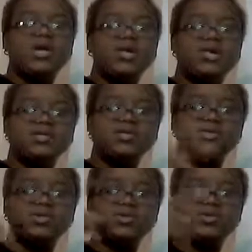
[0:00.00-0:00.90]
there is
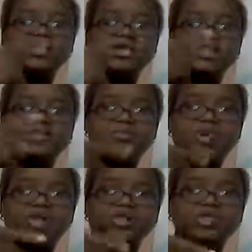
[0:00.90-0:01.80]
DOT
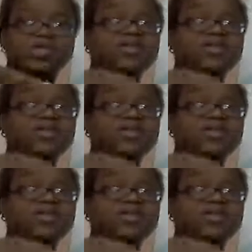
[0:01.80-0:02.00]
inspection,